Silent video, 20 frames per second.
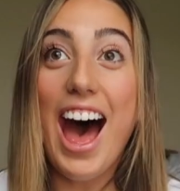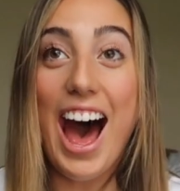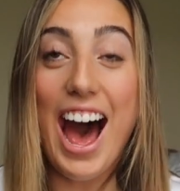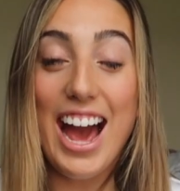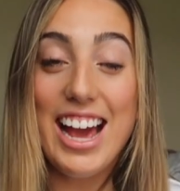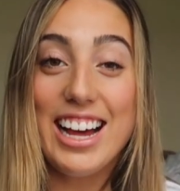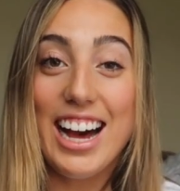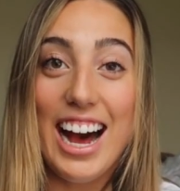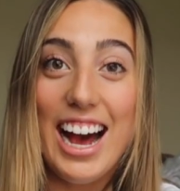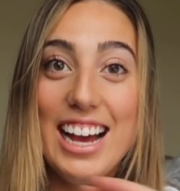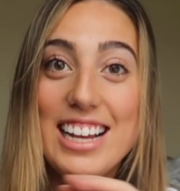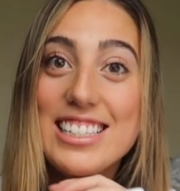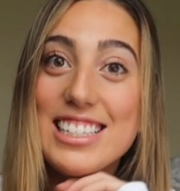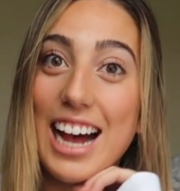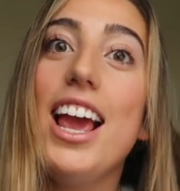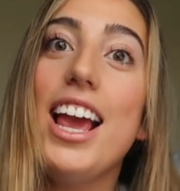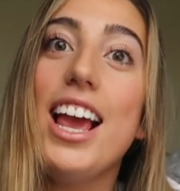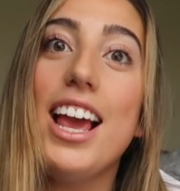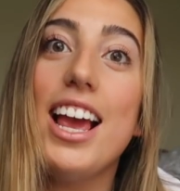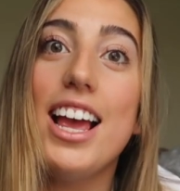Hi guys,
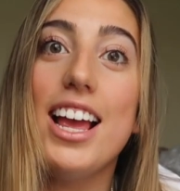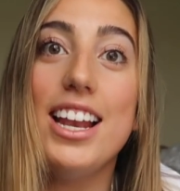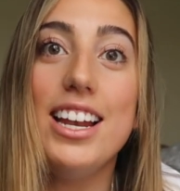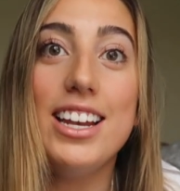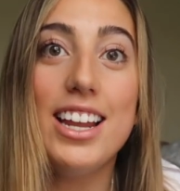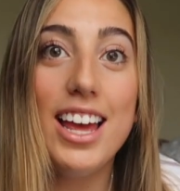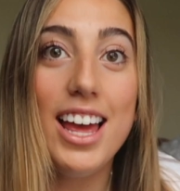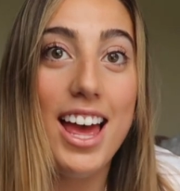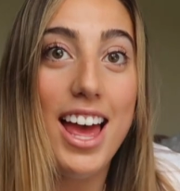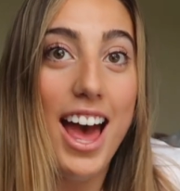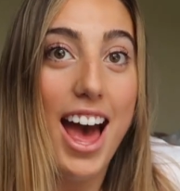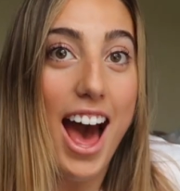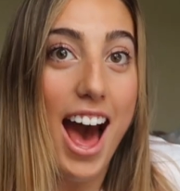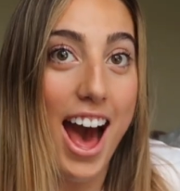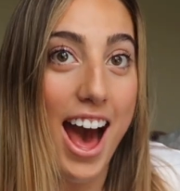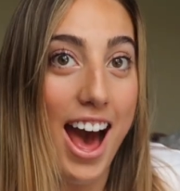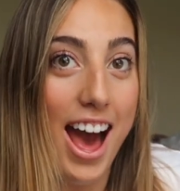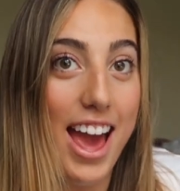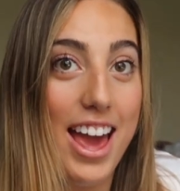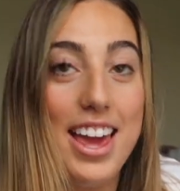and
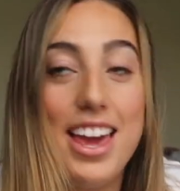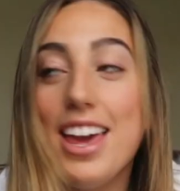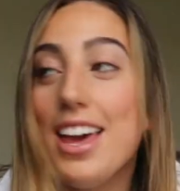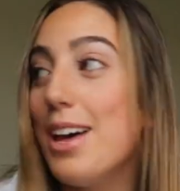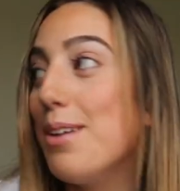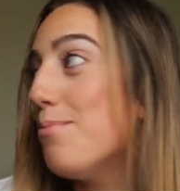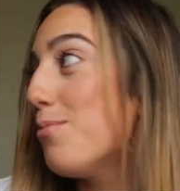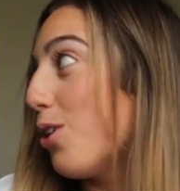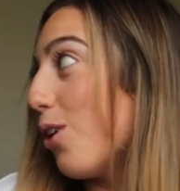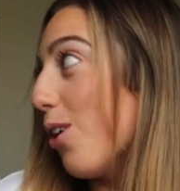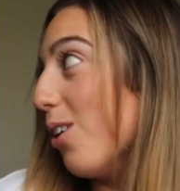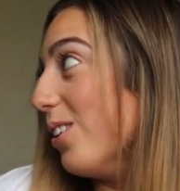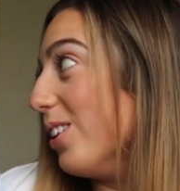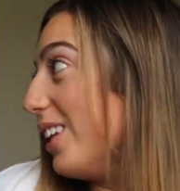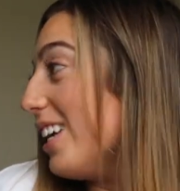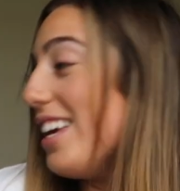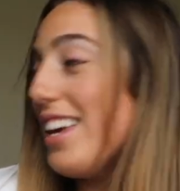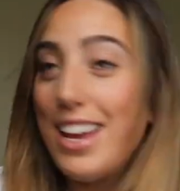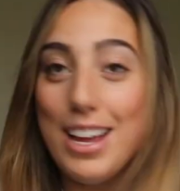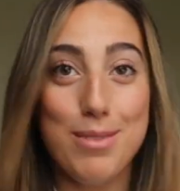I am
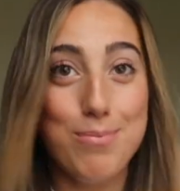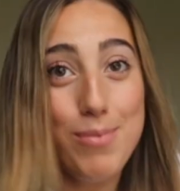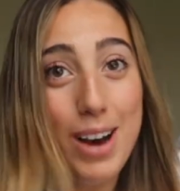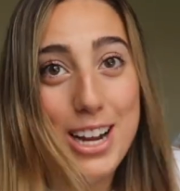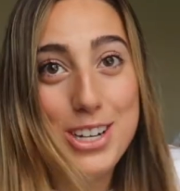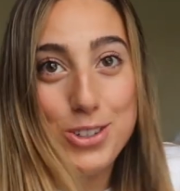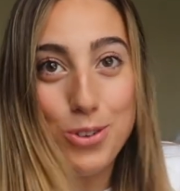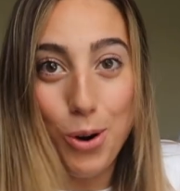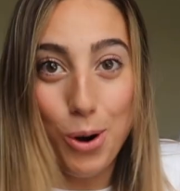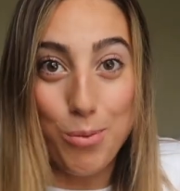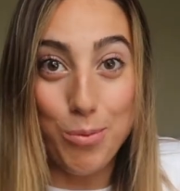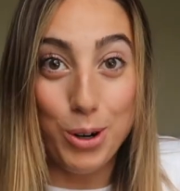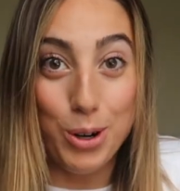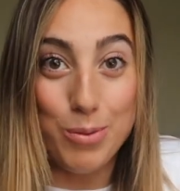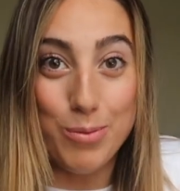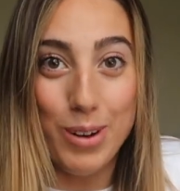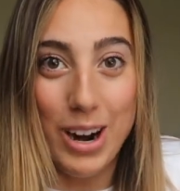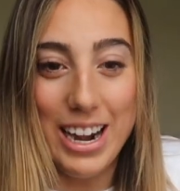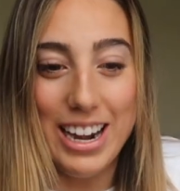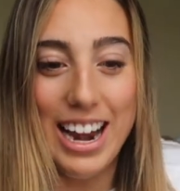currently in my dorm
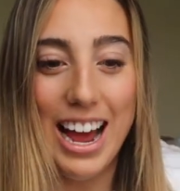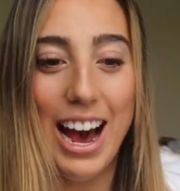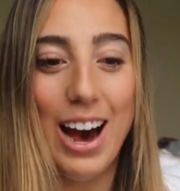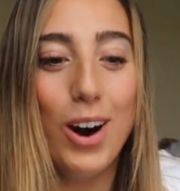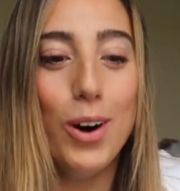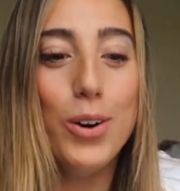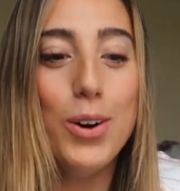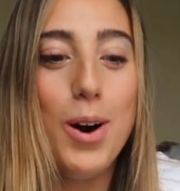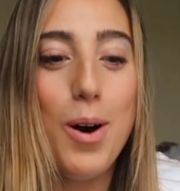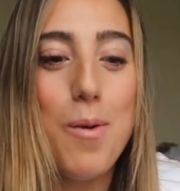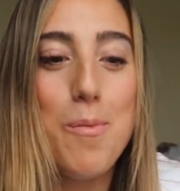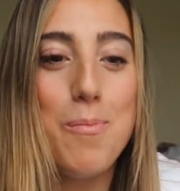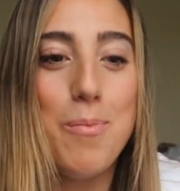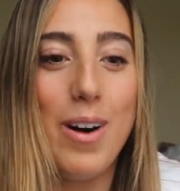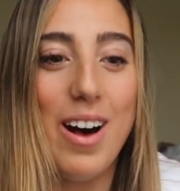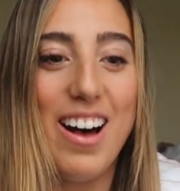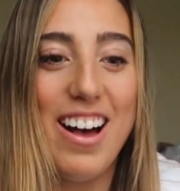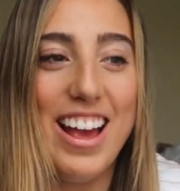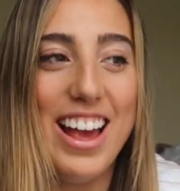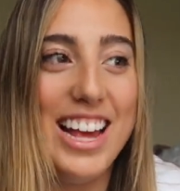room right now,
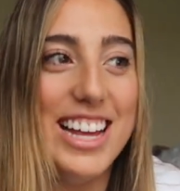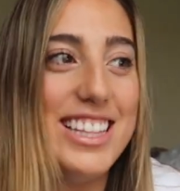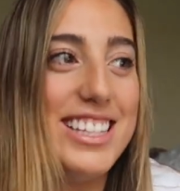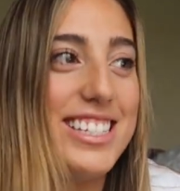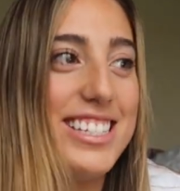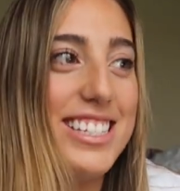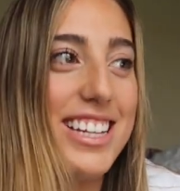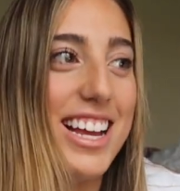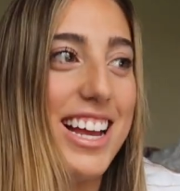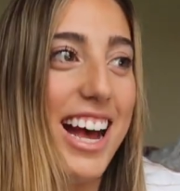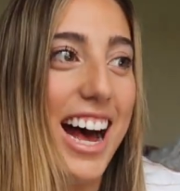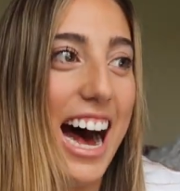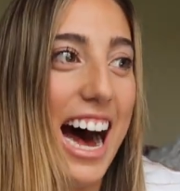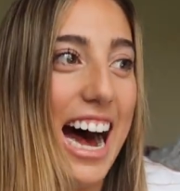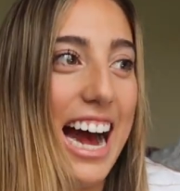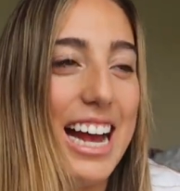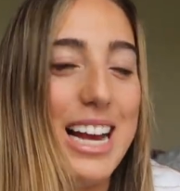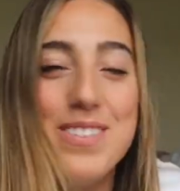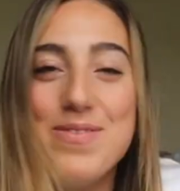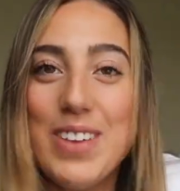but
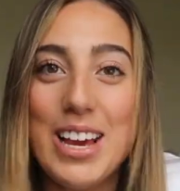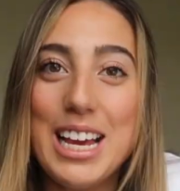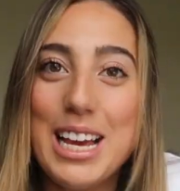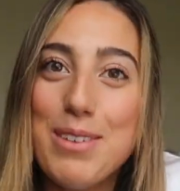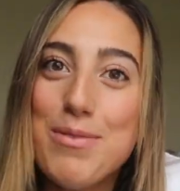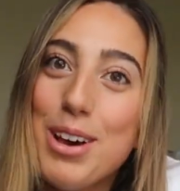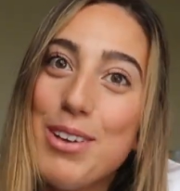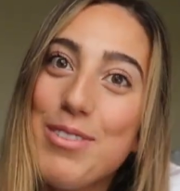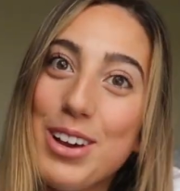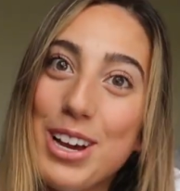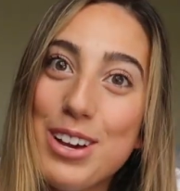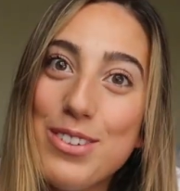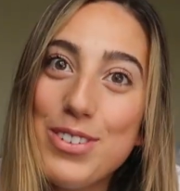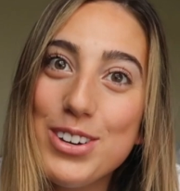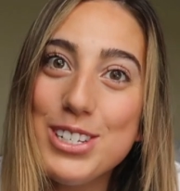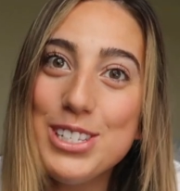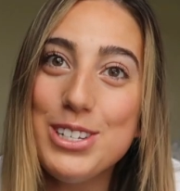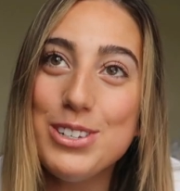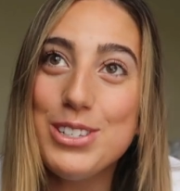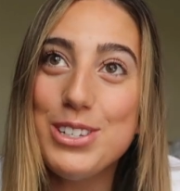I am making my very
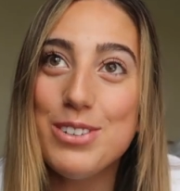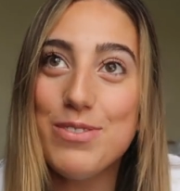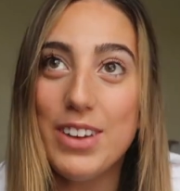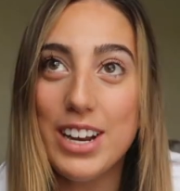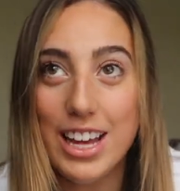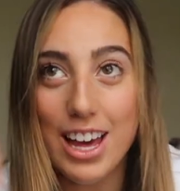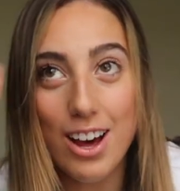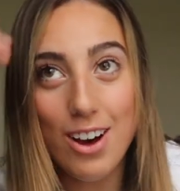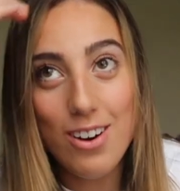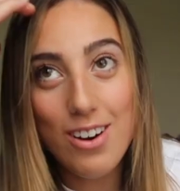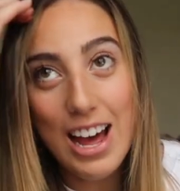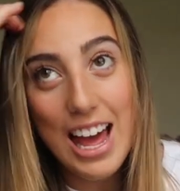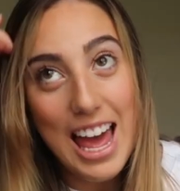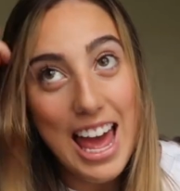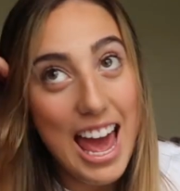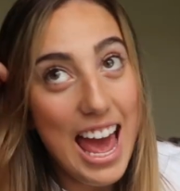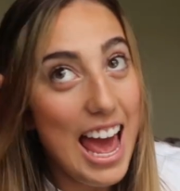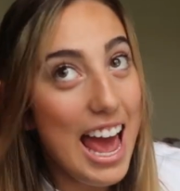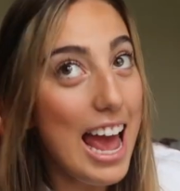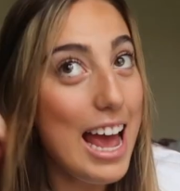first YouTube video
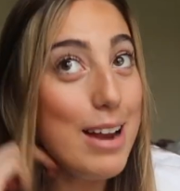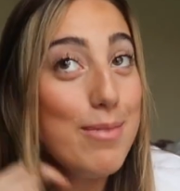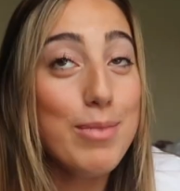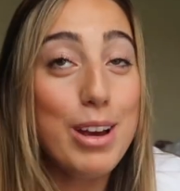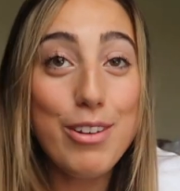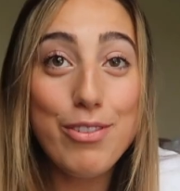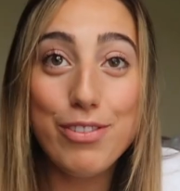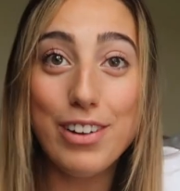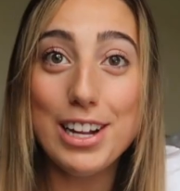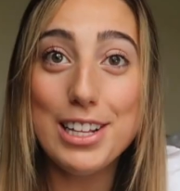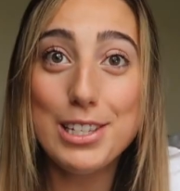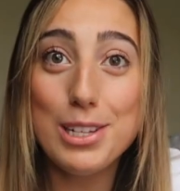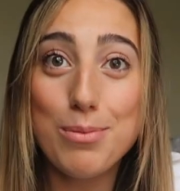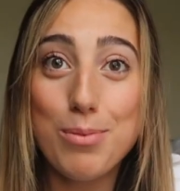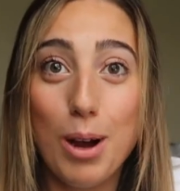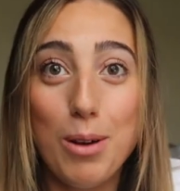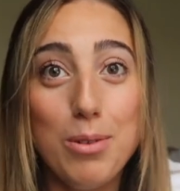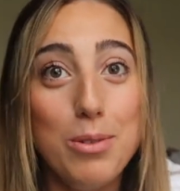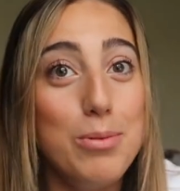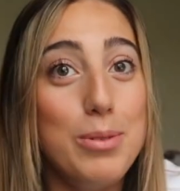and my friends are
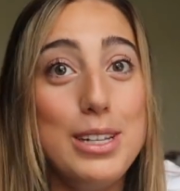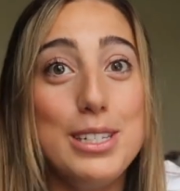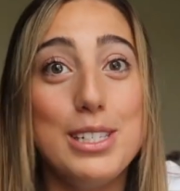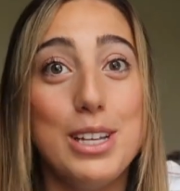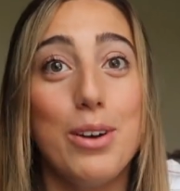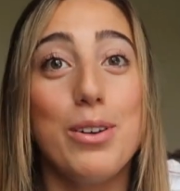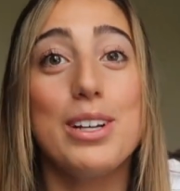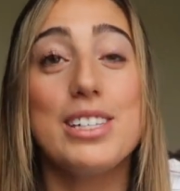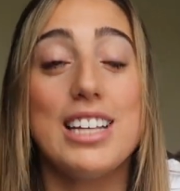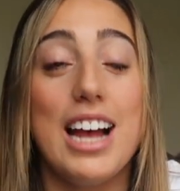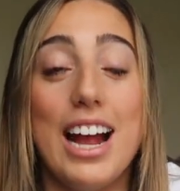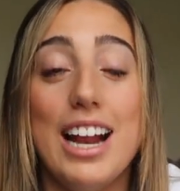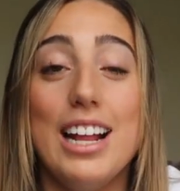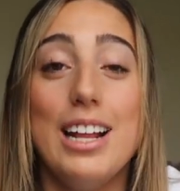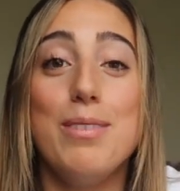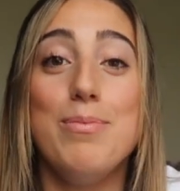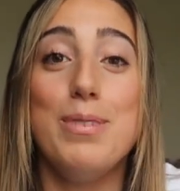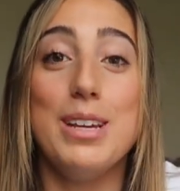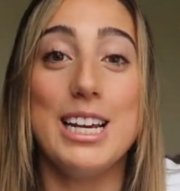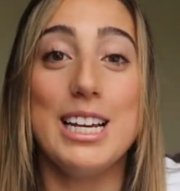probably so
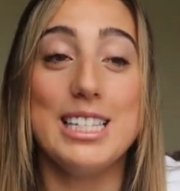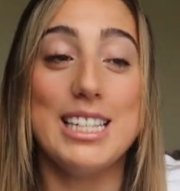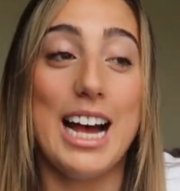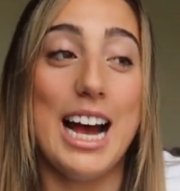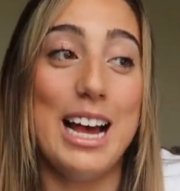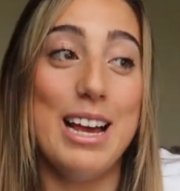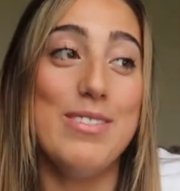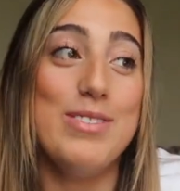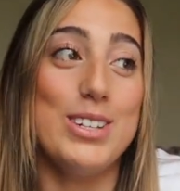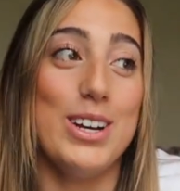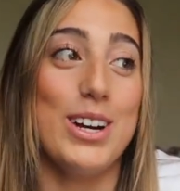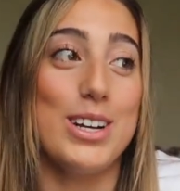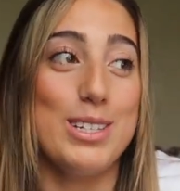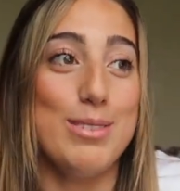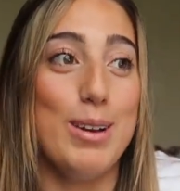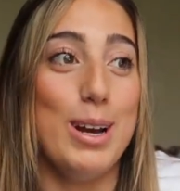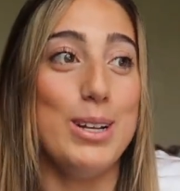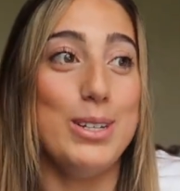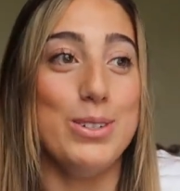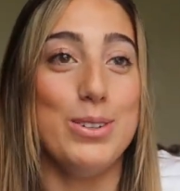excited because I have talked
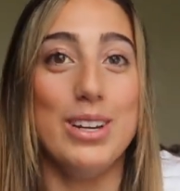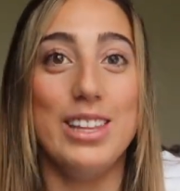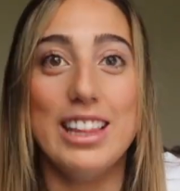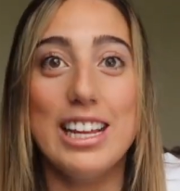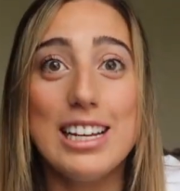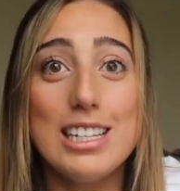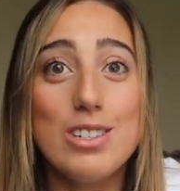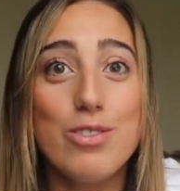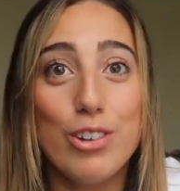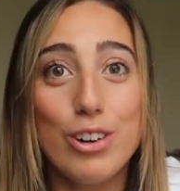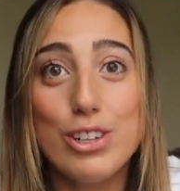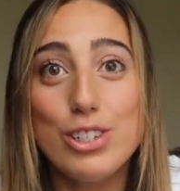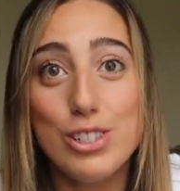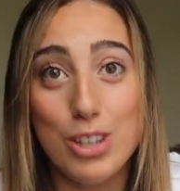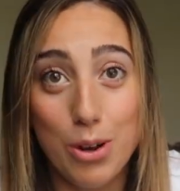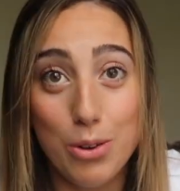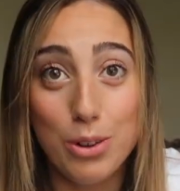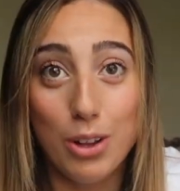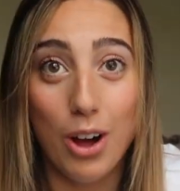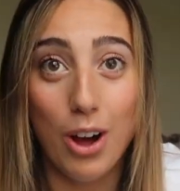about doing this for
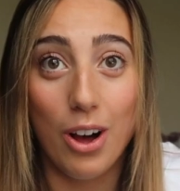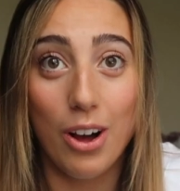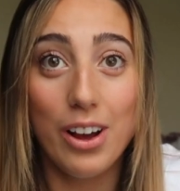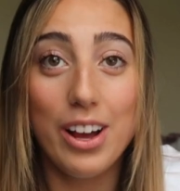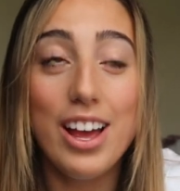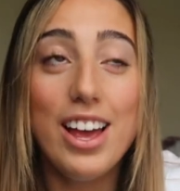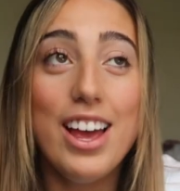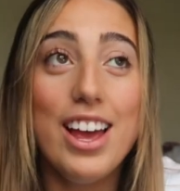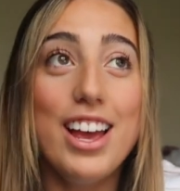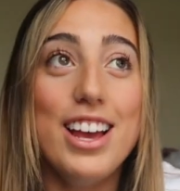so long.